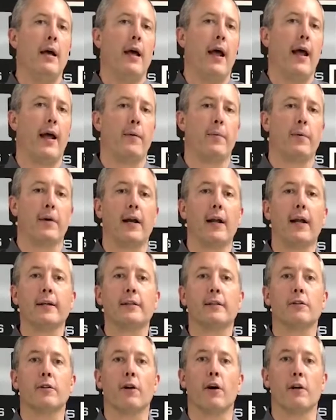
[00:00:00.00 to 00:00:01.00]
And what I like
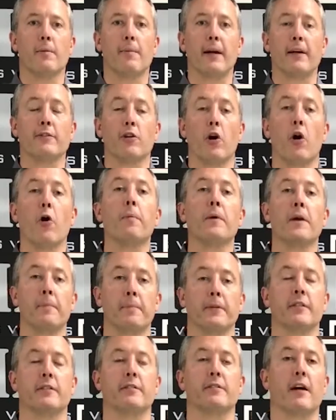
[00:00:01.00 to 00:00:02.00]
to talk about is open up
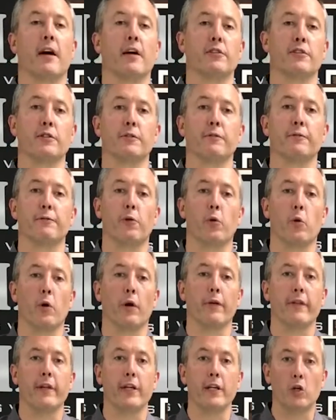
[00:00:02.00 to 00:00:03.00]
a discussion for
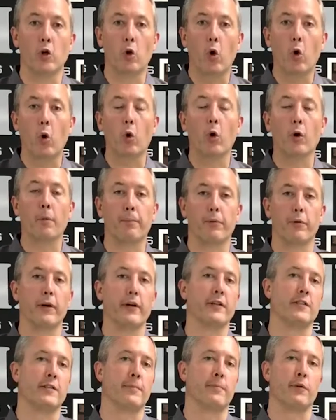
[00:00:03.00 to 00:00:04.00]
the core
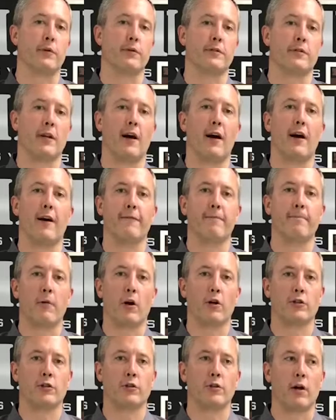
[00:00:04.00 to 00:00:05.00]
principles of
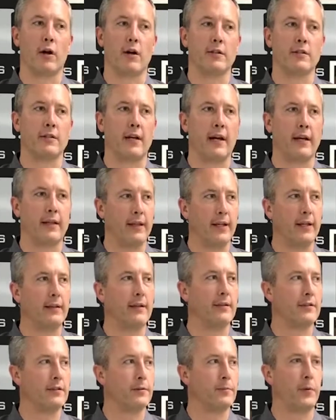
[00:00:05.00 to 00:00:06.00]
martial arts. And I think
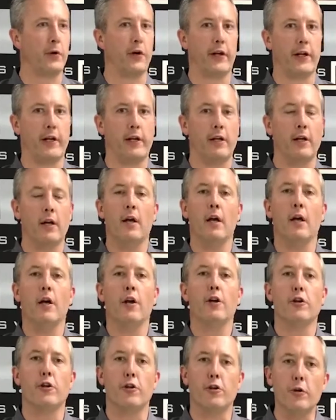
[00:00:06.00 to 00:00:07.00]
this is pretty
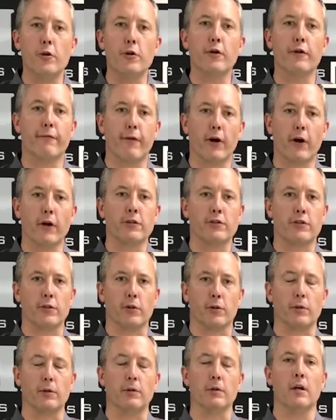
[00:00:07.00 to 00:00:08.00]

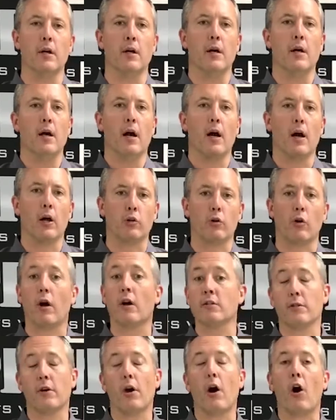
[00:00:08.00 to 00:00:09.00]
universal
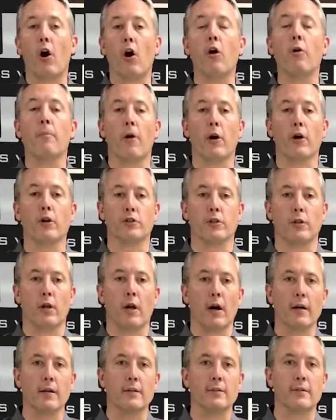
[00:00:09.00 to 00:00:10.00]
across all martial
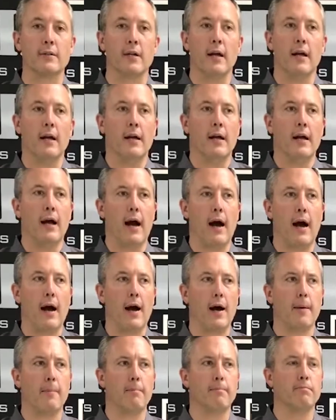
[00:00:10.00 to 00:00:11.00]
arts.
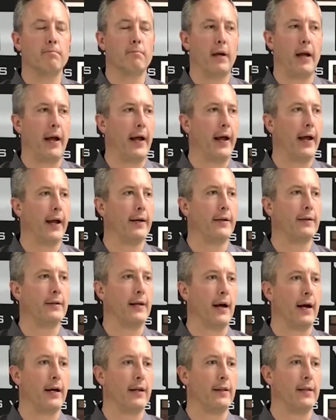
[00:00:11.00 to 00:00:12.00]
And
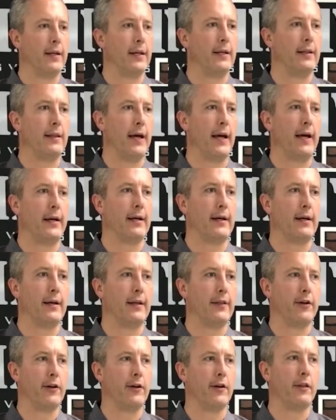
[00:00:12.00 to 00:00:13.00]
I think that
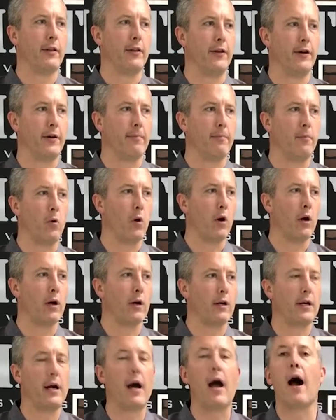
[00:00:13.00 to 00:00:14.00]
they're
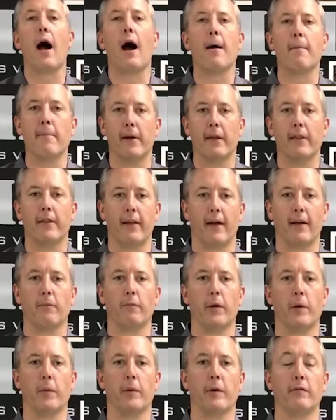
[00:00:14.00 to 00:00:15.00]
more common than
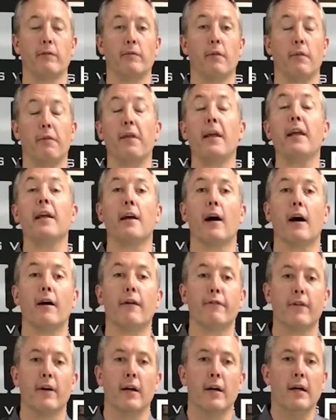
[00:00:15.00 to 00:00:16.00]
we would think
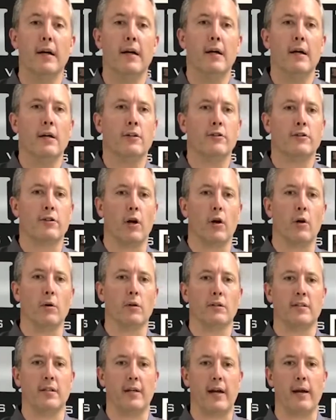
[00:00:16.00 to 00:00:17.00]
of. So
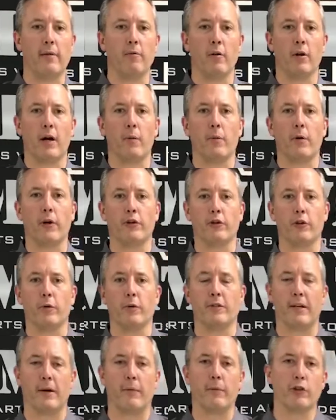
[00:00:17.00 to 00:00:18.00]
tonight what I want to do
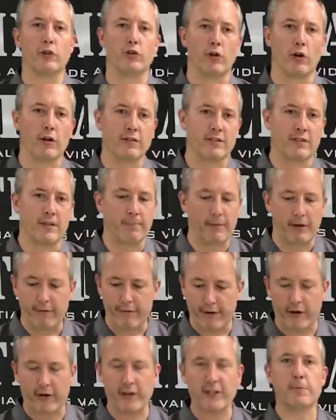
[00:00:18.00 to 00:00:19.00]
is I want to draw something
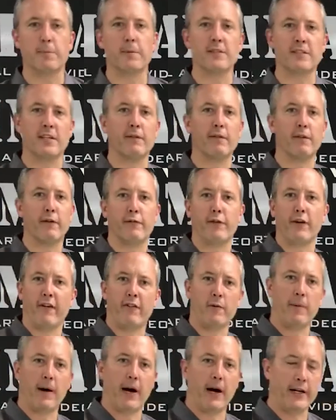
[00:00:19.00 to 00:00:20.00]
very specific for
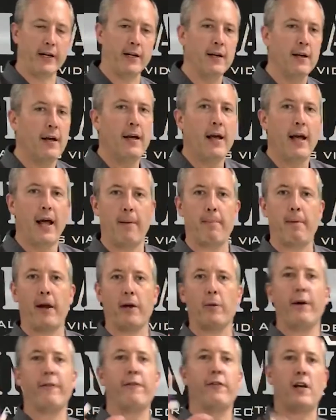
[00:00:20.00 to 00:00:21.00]
everybody. And by the
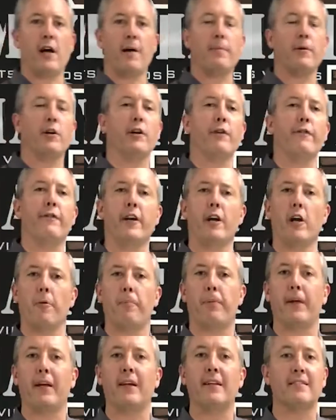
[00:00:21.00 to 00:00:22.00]
way, if you're coming on the video,
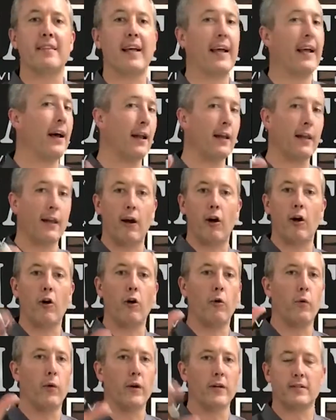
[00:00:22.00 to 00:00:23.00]
please say
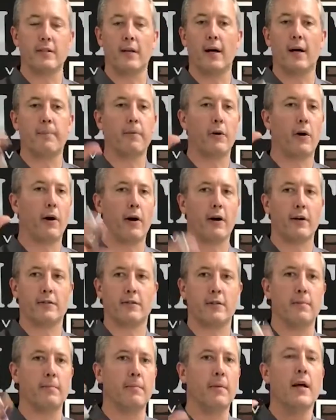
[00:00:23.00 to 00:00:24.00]
hello, what's up,
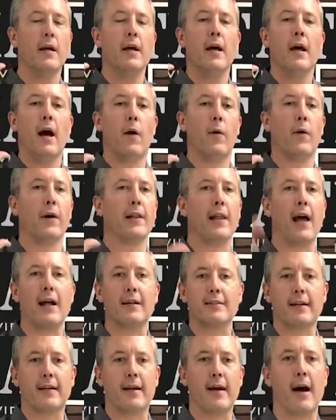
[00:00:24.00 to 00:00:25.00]
awesome. I want
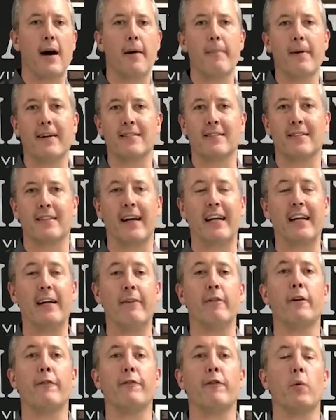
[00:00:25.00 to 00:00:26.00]
lots of comments tonight.
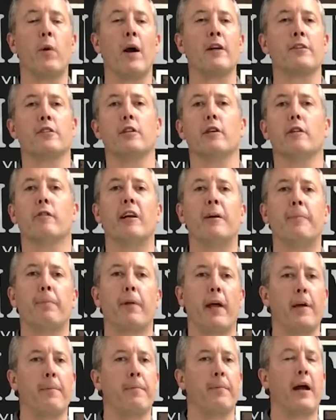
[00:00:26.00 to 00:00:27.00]
Even if you're watching a
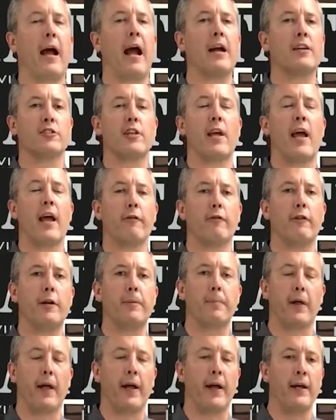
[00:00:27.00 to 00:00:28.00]
replay, put a hashtag
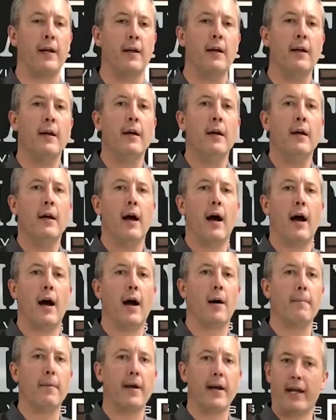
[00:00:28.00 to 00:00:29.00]
replay.
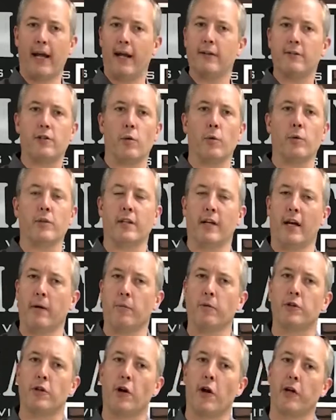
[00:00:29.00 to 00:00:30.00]
Again, so tonight
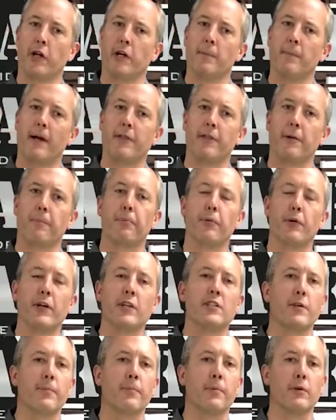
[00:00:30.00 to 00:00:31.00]
we're talking about the
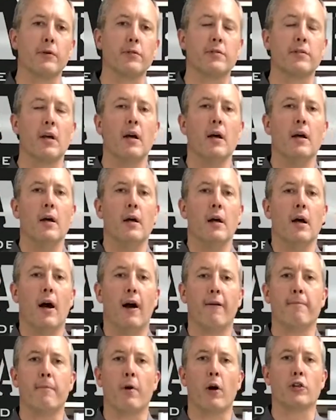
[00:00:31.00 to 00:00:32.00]
principles
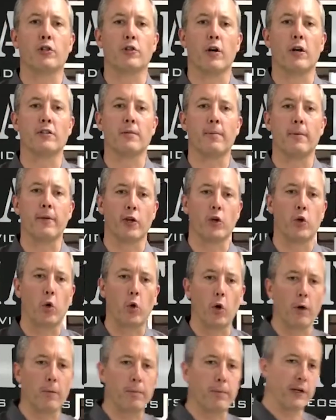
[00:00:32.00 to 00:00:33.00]
of martial arts, some of the
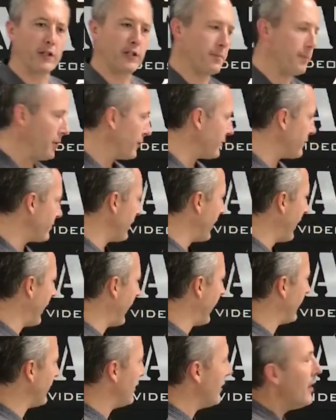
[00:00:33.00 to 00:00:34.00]
core principles.
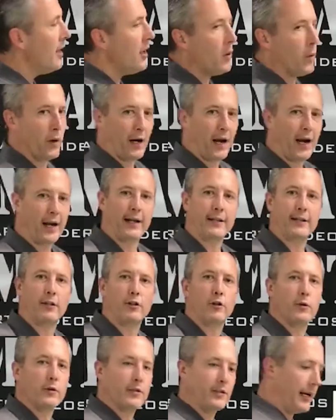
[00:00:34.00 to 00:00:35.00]
And what I like to
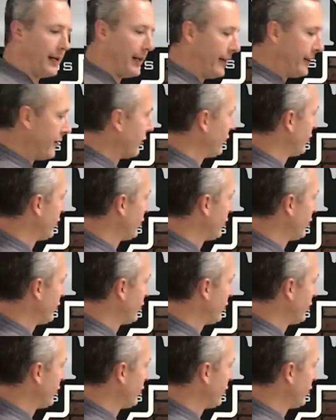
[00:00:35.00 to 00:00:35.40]
do is I like to